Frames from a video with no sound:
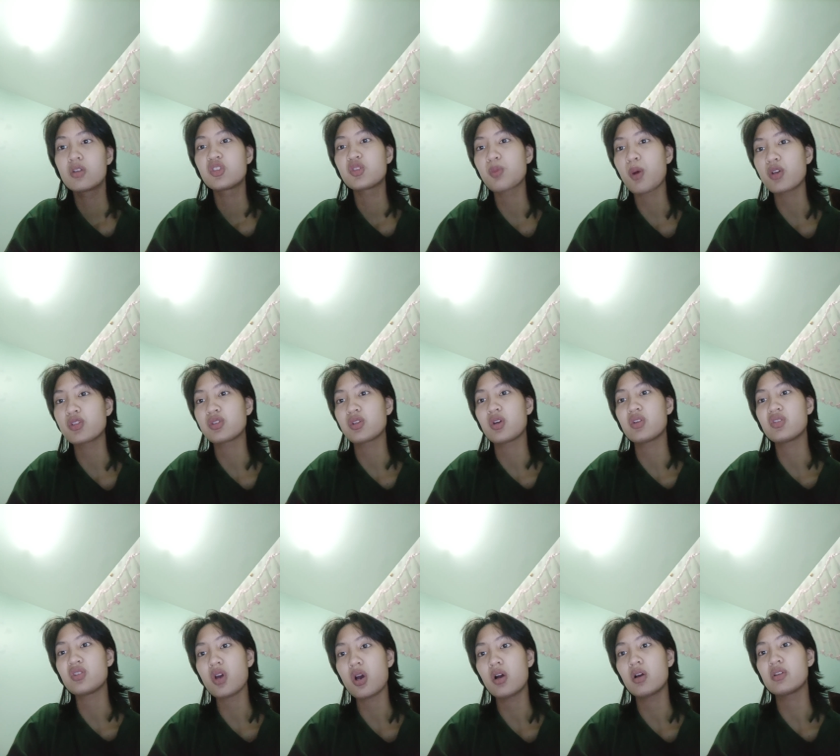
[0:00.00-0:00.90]
Swaza
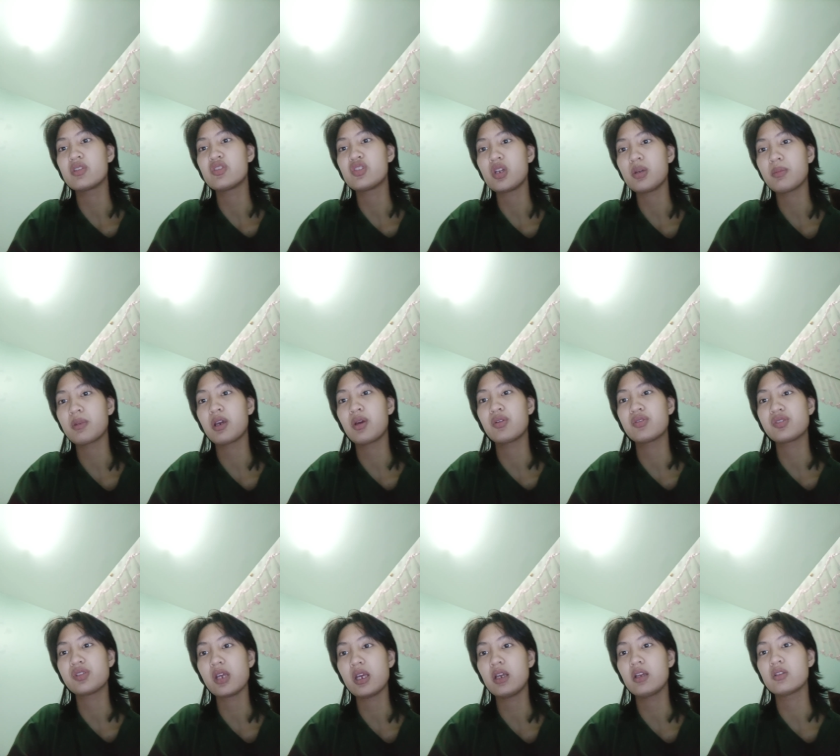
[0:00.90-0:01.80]
Doll, Jim Kill
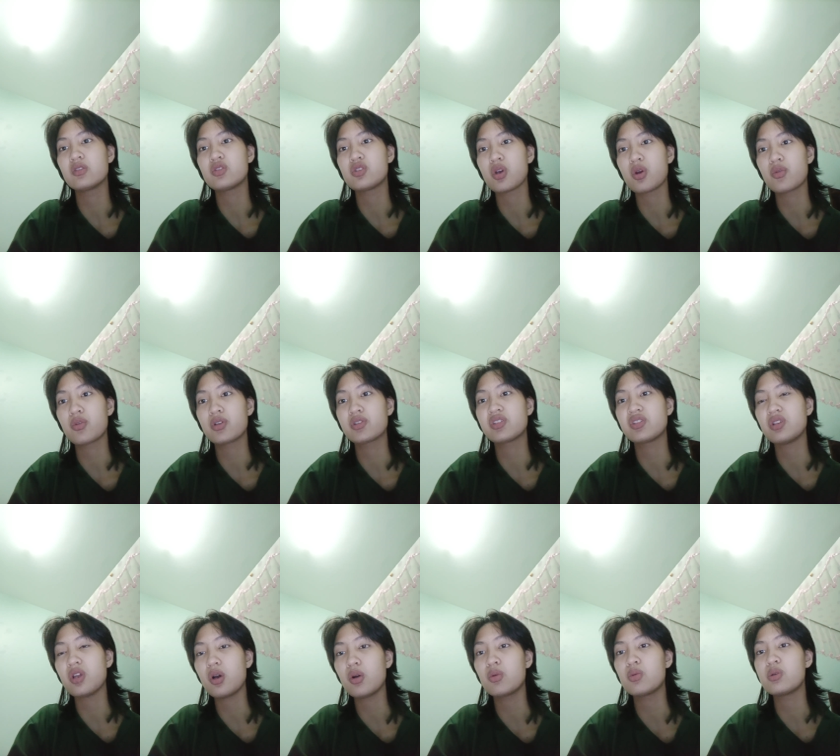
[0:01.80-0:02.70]
Snake, Joe the
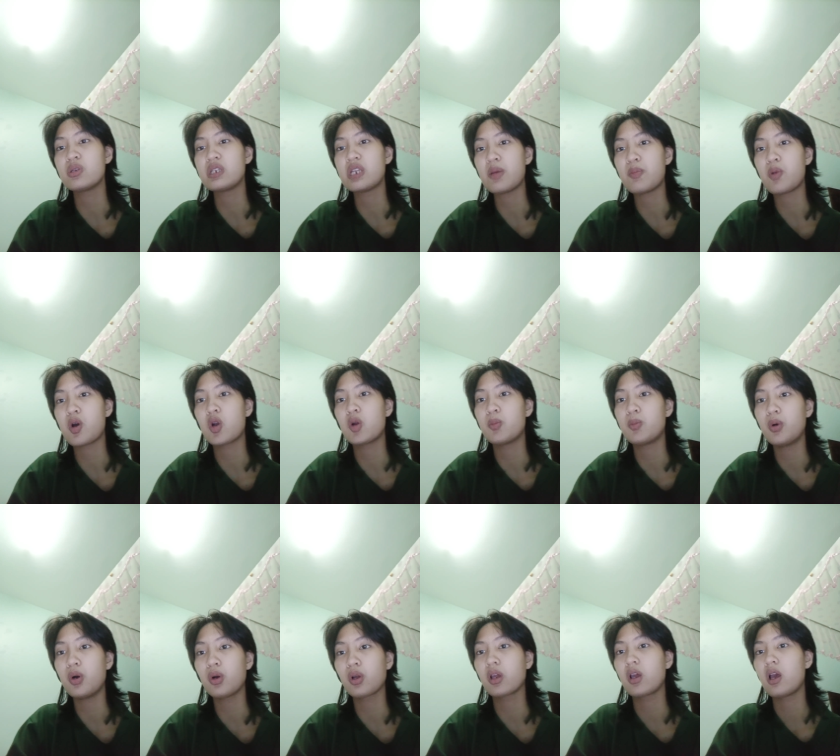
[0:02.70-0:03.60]
Snow, Neighbor
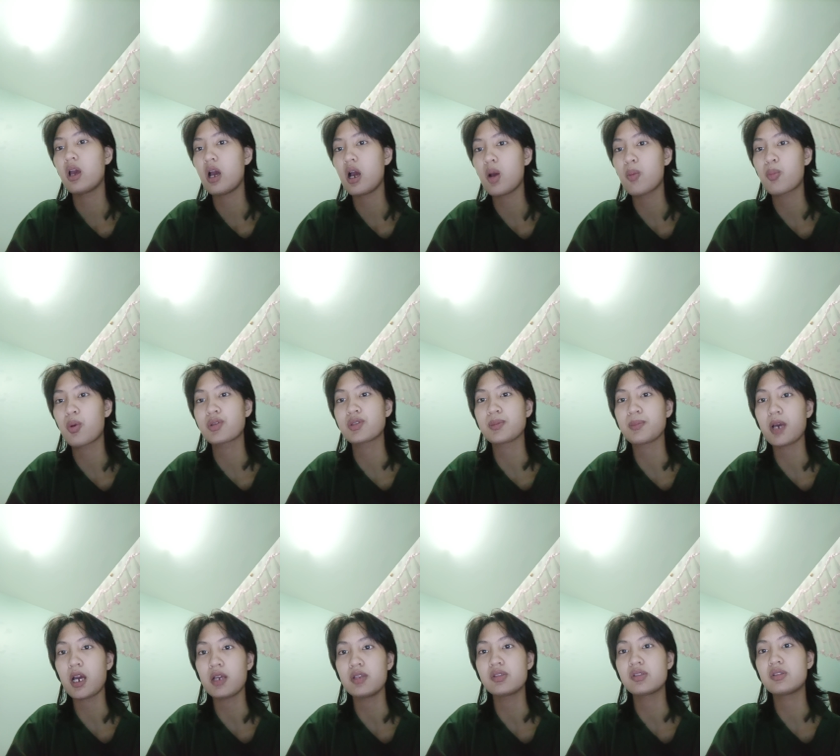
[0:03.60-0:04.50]
Book, some
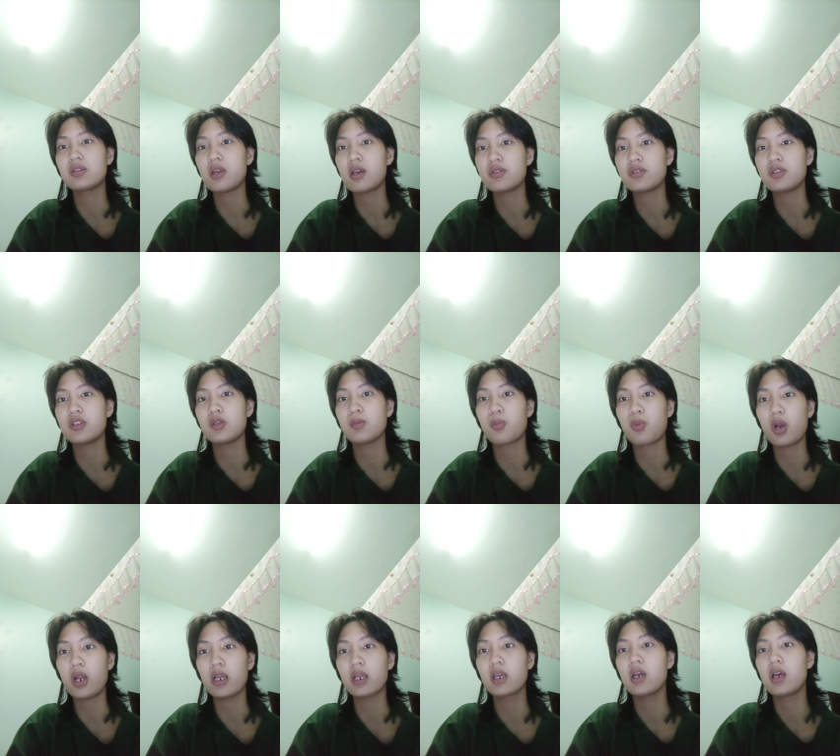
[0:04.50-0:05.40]
Ice, Nice Need to
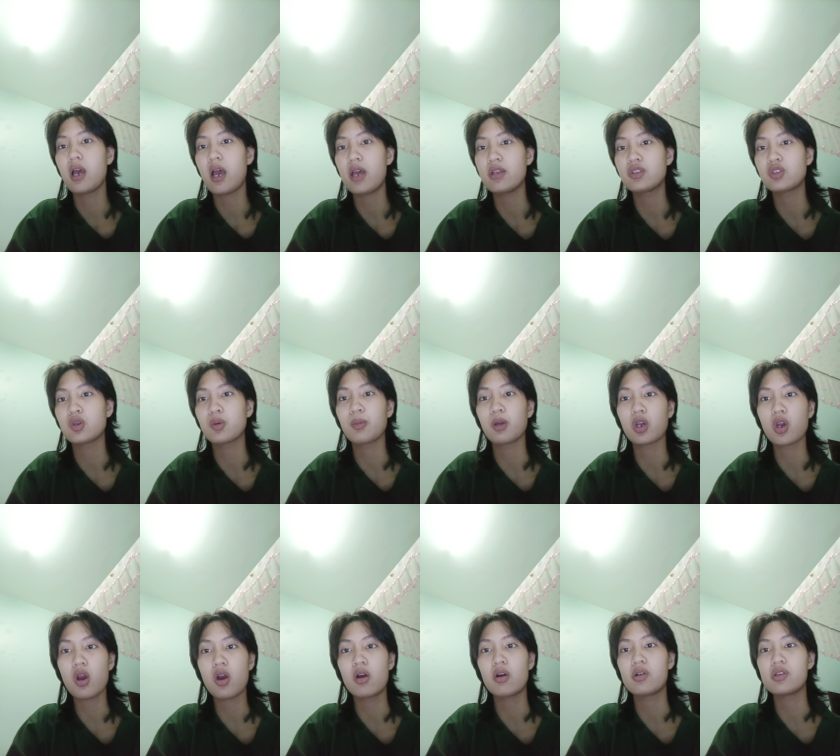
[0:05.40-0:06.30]
Break, I Took My
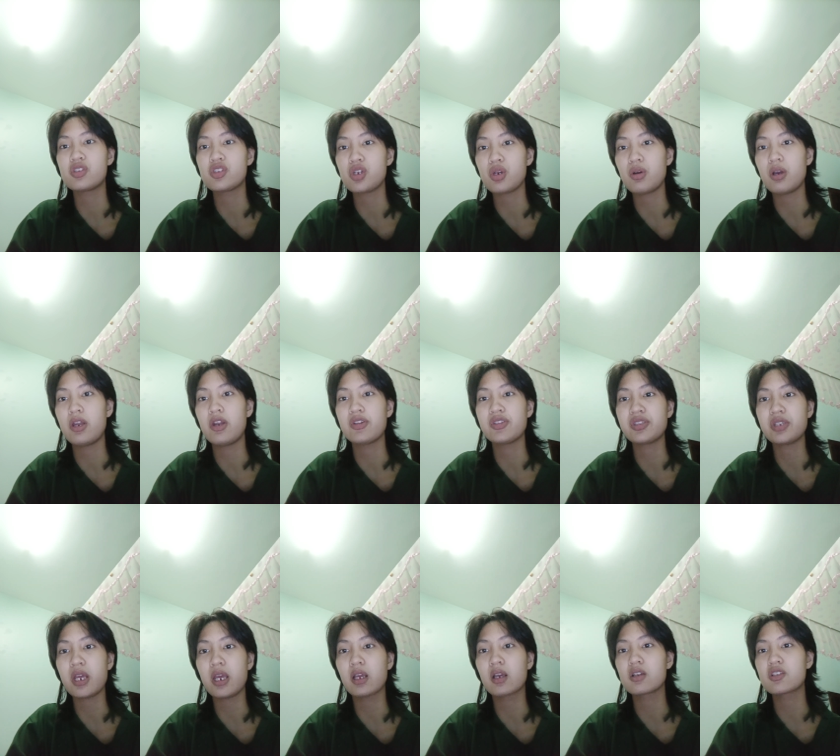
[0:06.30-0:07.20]
car. Jill at a
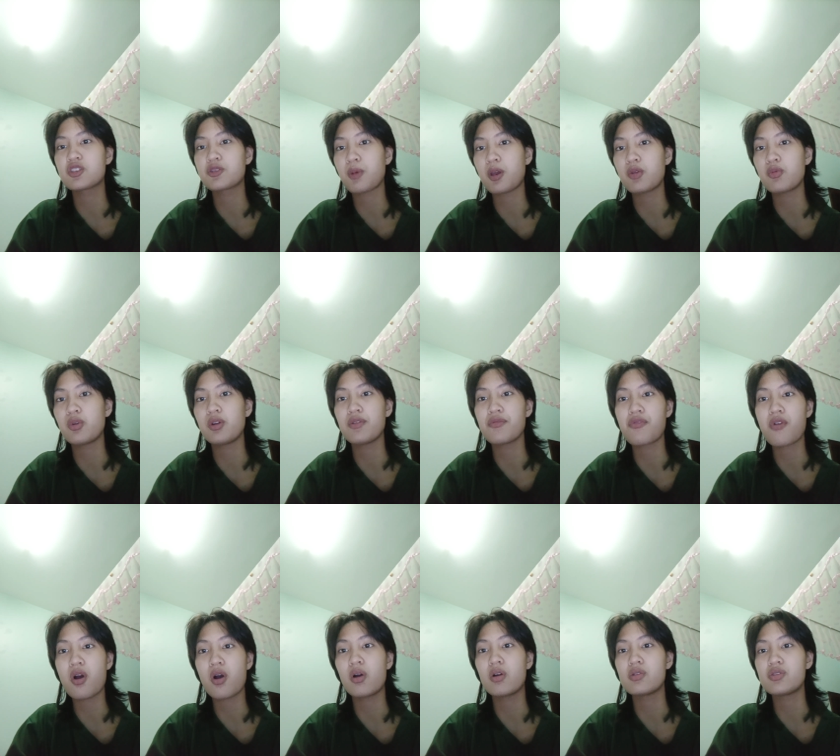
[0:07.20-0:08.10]
Stick, Spin really
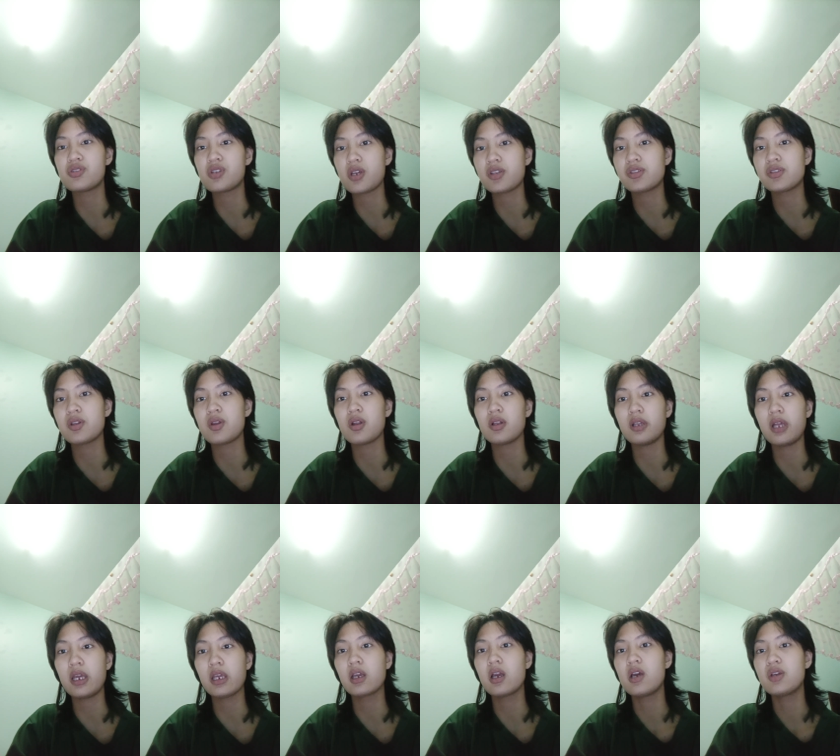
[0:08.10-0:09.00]
Fall, Just in the
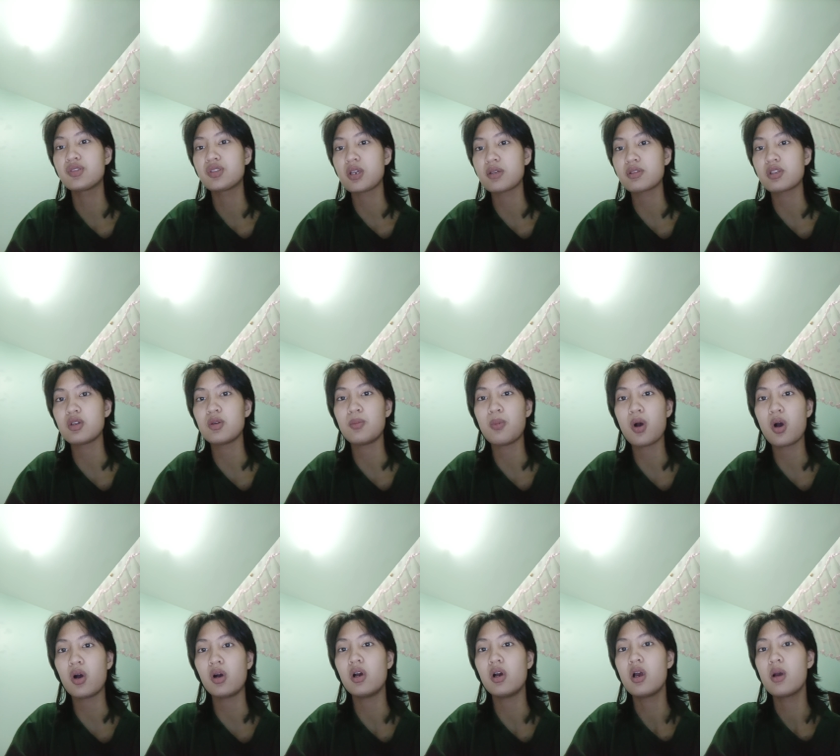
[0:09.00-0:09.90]
Lake, Sense the
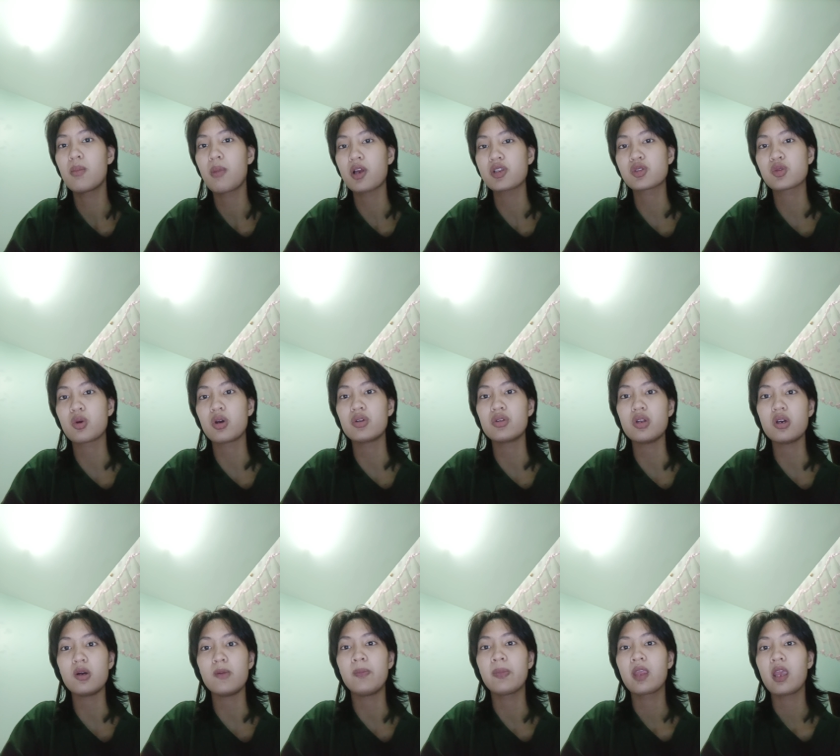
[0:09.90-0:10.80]
Ball, Mask One
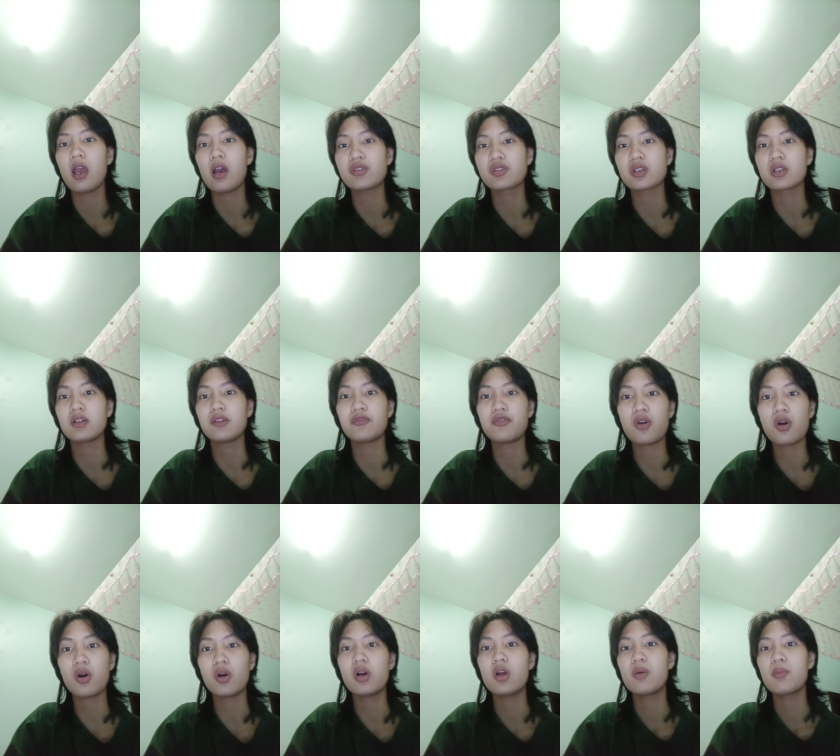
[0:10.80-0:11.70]
Note, Ask Can
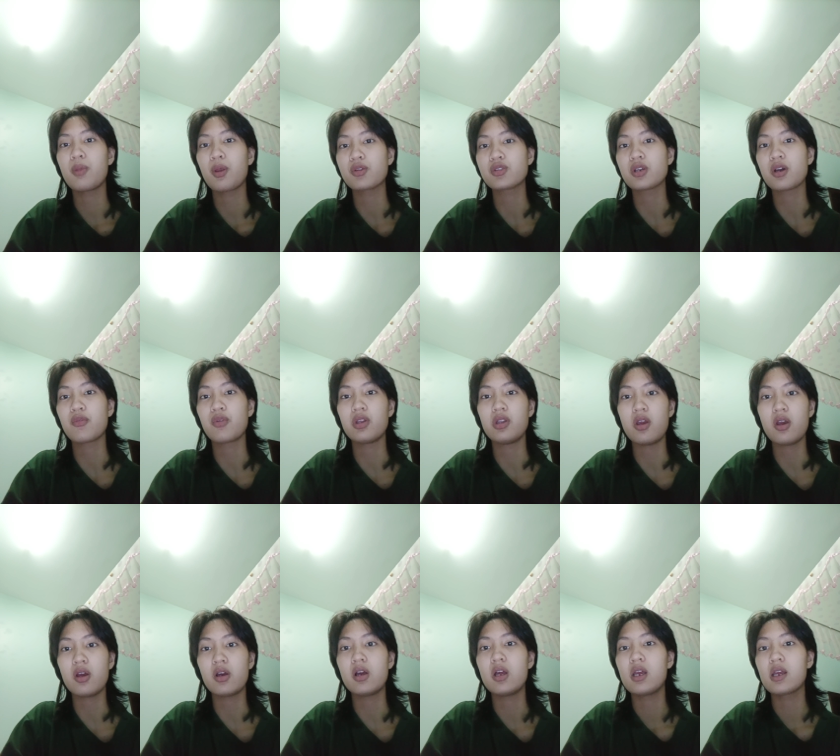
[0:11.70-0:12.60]
Fall, Beers Over
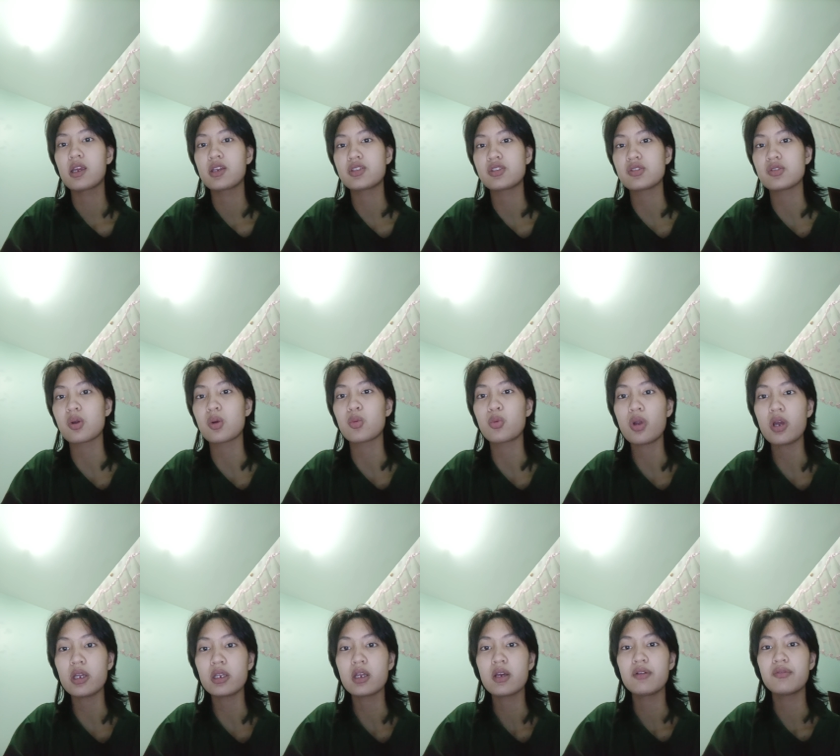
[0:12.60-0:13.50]
There, Kisses Are
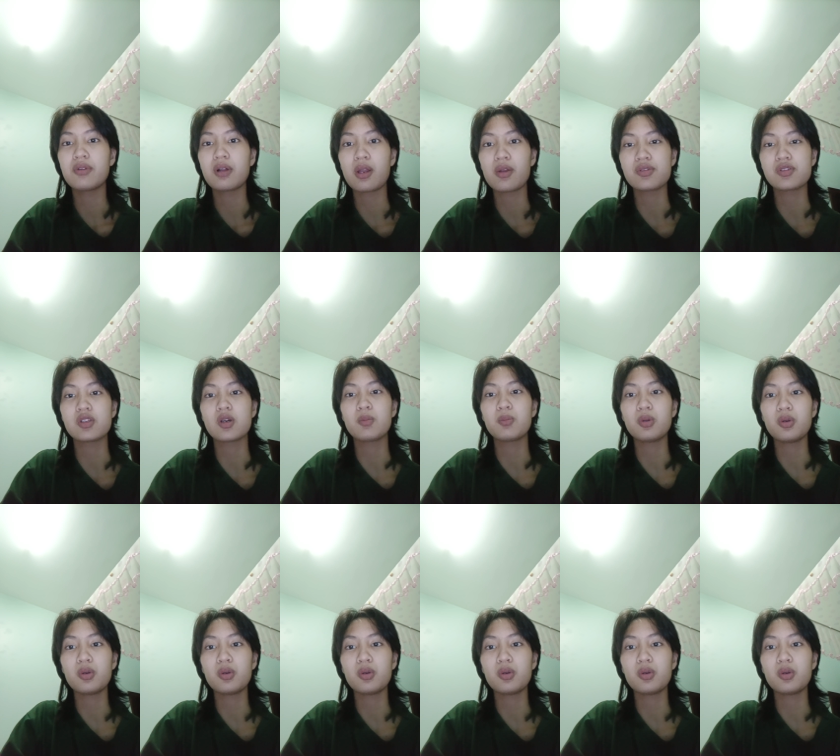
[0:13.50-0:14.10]
Red, Flowers Are